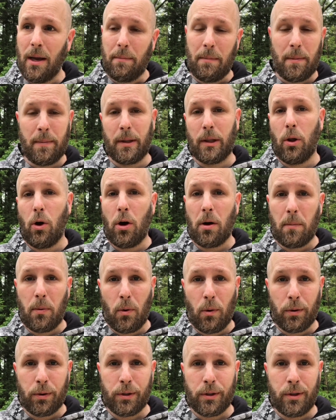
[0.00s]
maybe long
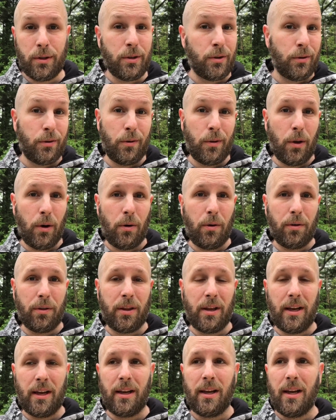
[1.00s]
portions or doing the whole
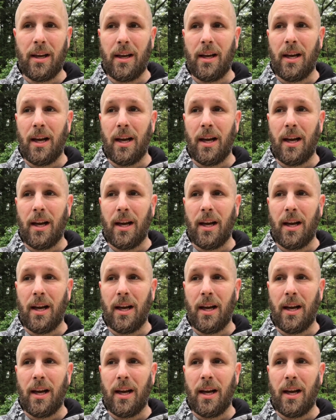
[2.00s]
thing,